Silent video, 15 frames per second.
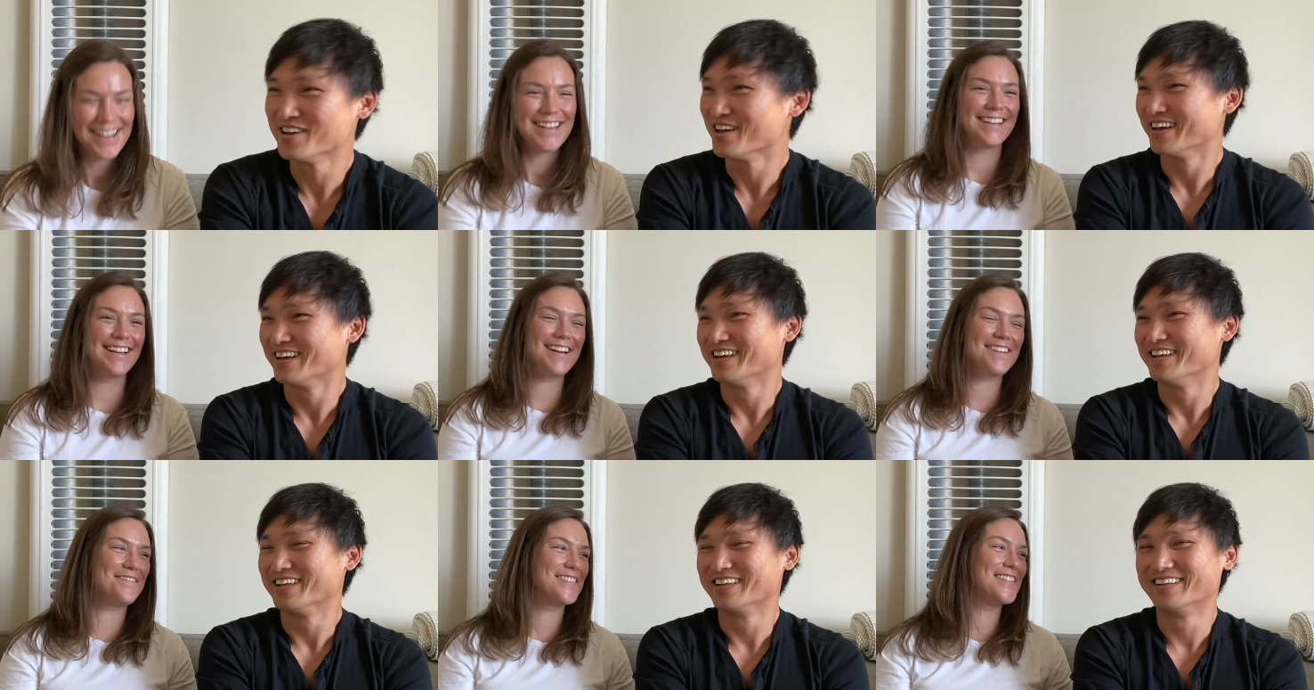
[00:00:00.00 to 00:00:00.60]
Speaker 1: yep.
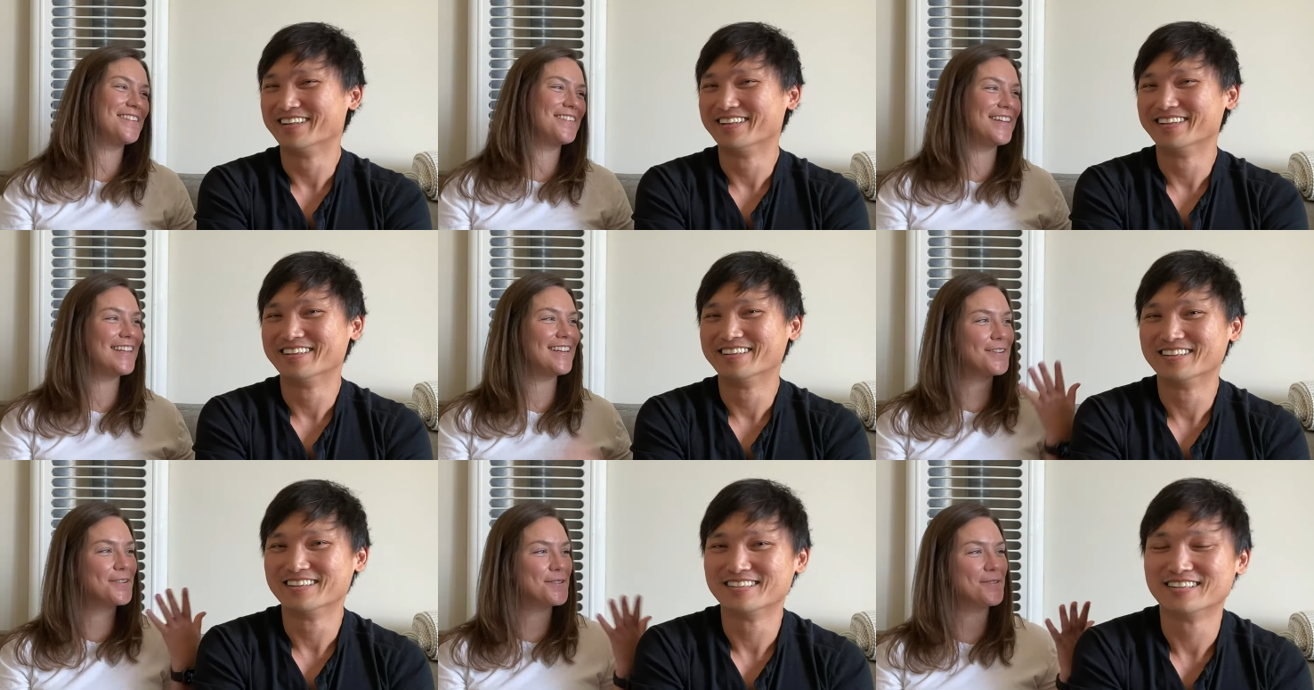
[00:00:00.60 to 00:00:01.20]
So I think
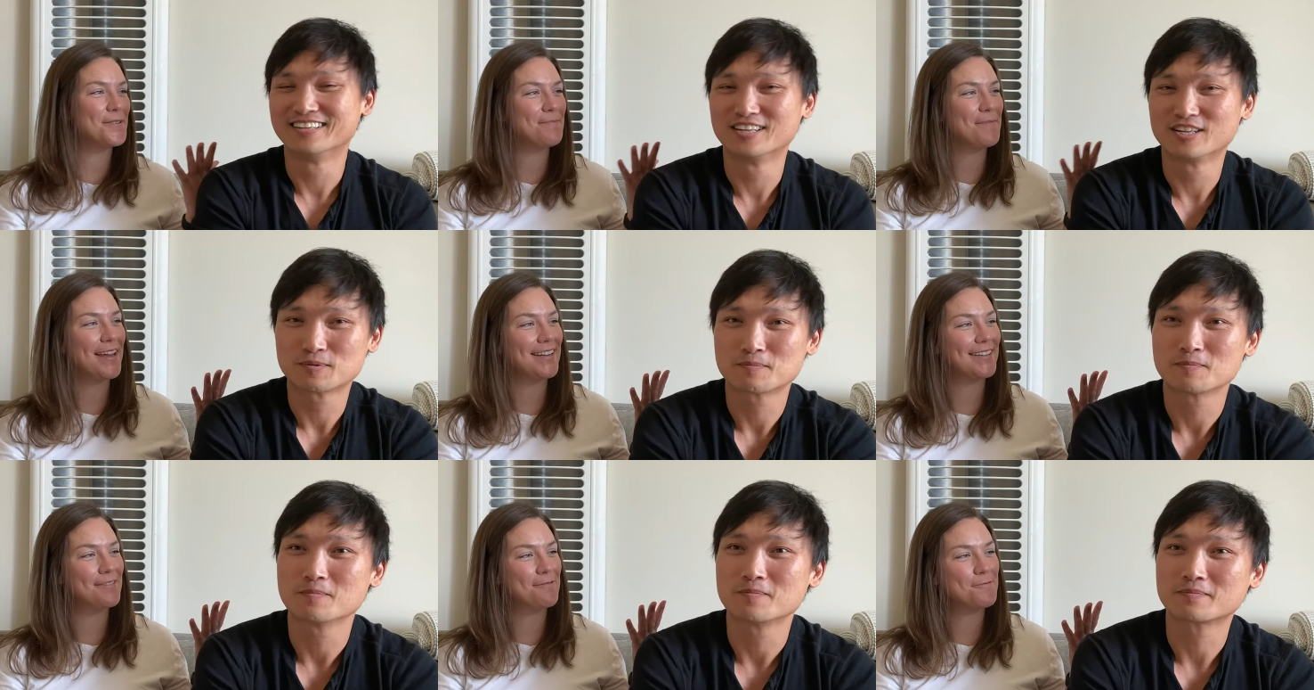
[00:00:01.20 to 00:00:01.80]
those are the
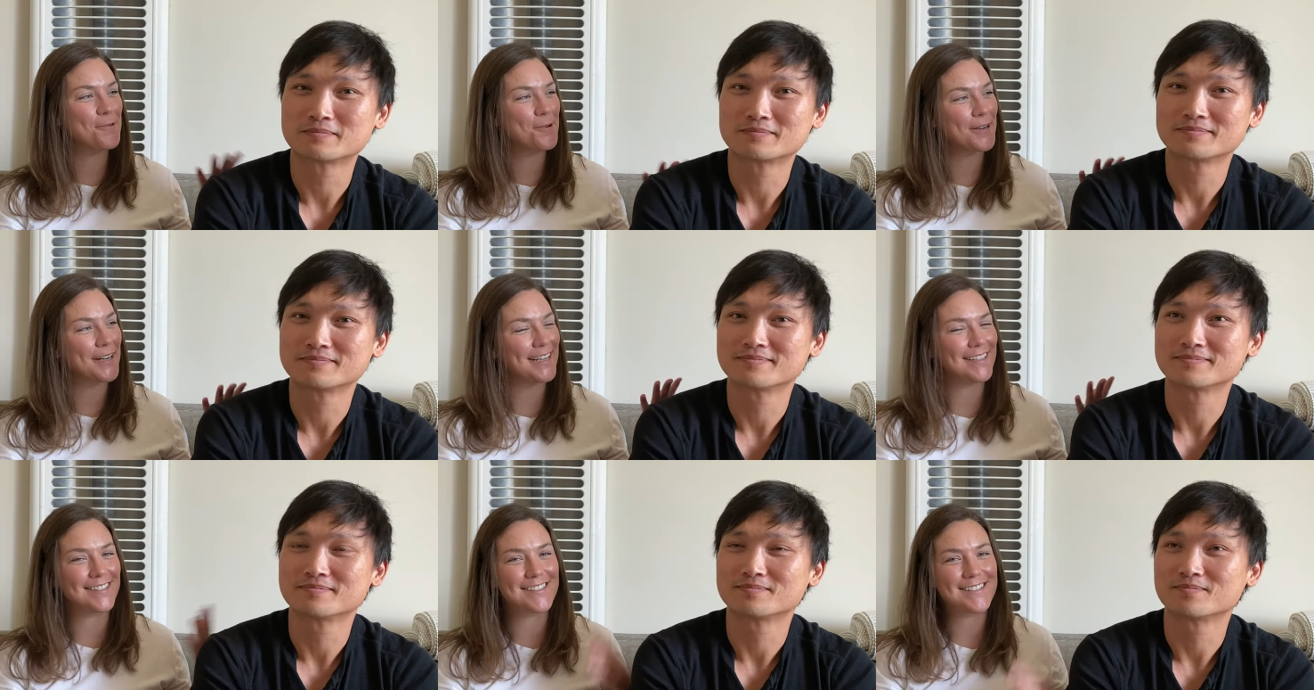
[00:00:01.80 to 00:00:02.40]
main
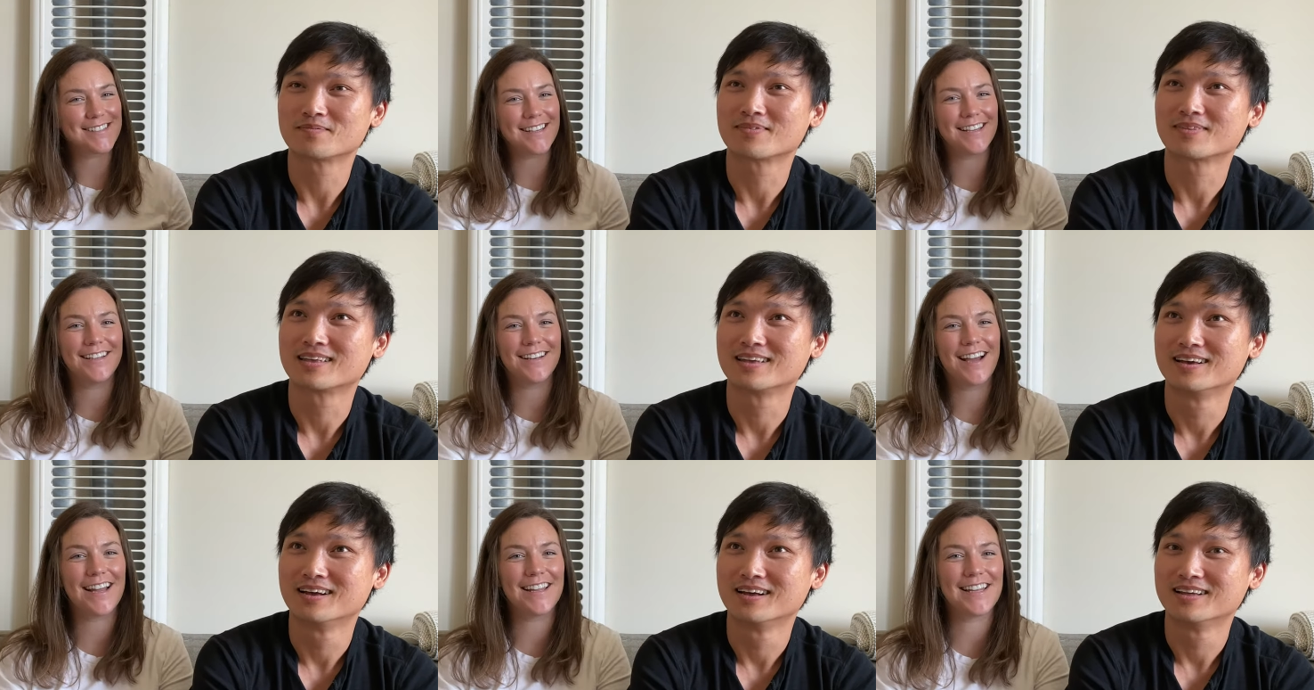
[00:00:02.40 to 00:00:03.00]
warnings and
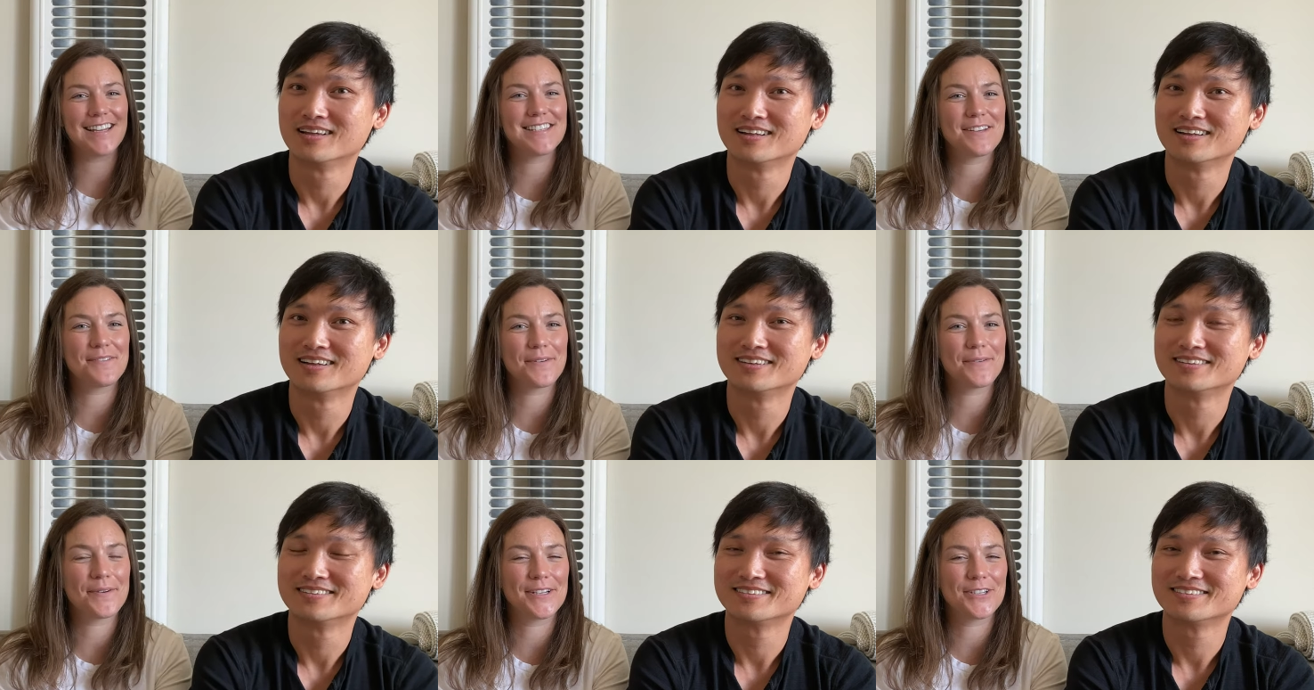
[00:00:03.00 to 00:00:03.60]
highlights that we
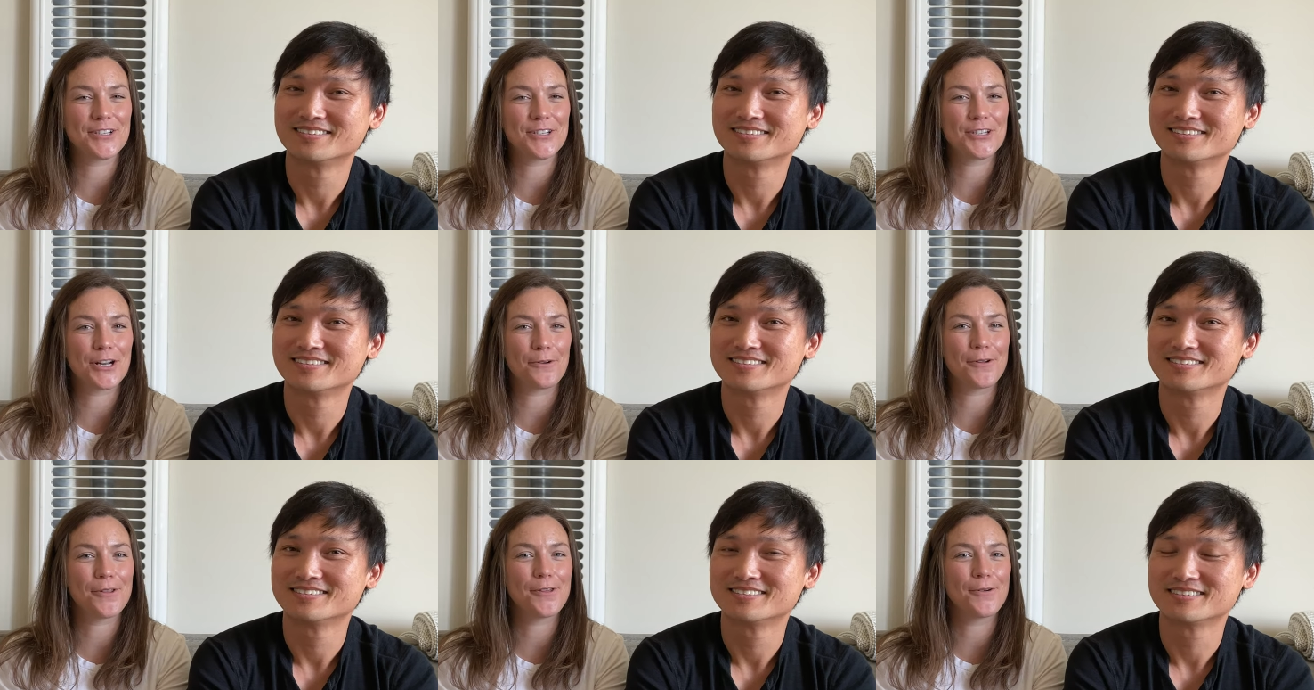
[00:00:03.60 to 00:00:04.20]
wanted to share
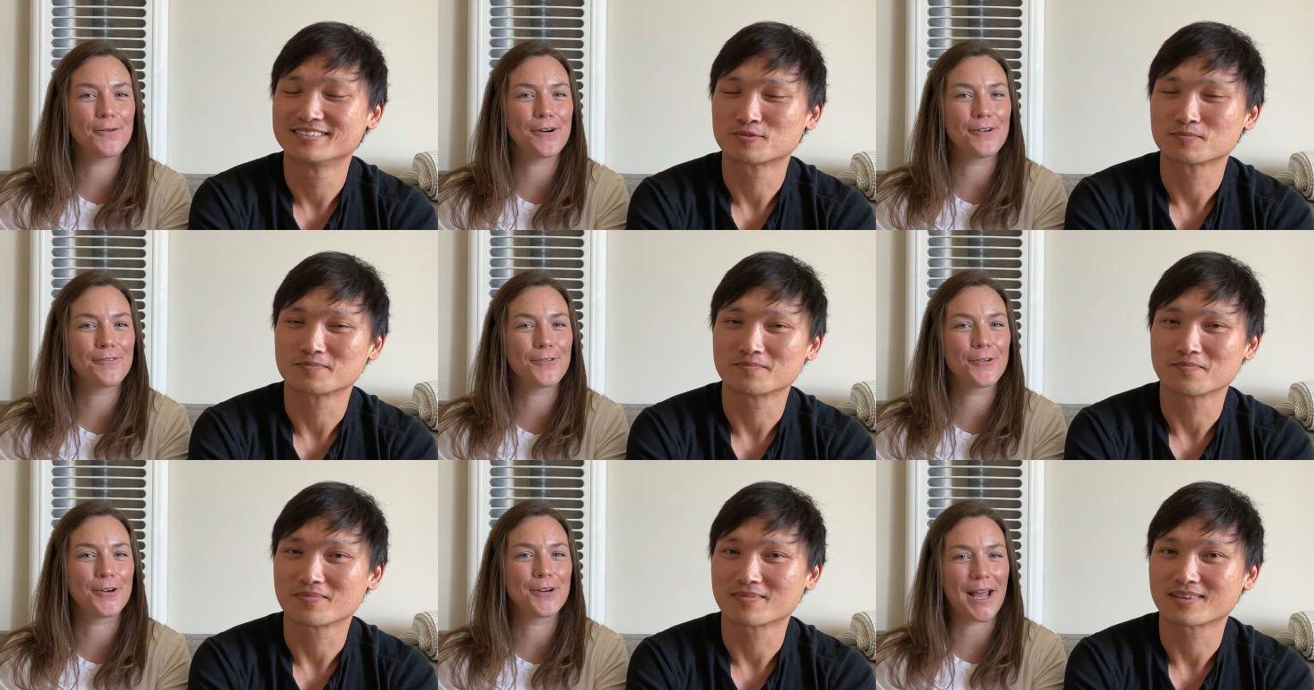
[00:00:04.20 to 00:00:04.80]
with you all for
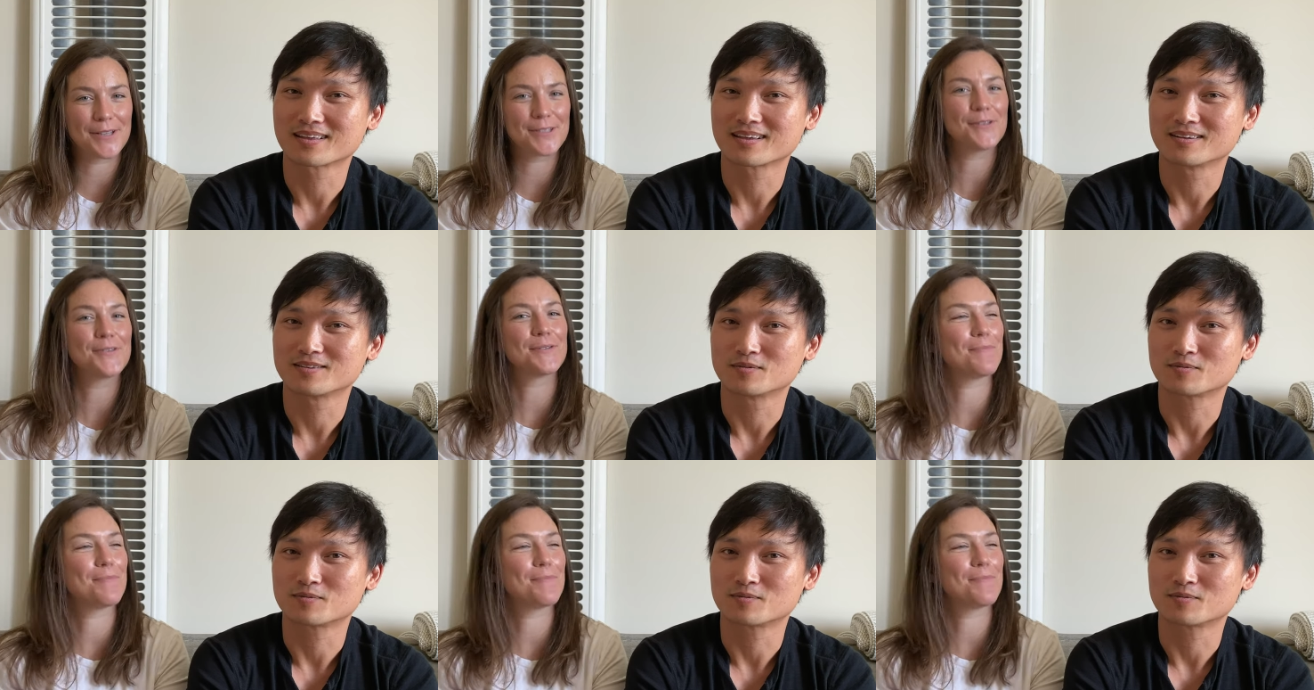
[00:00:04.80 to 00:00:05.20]
Naxos in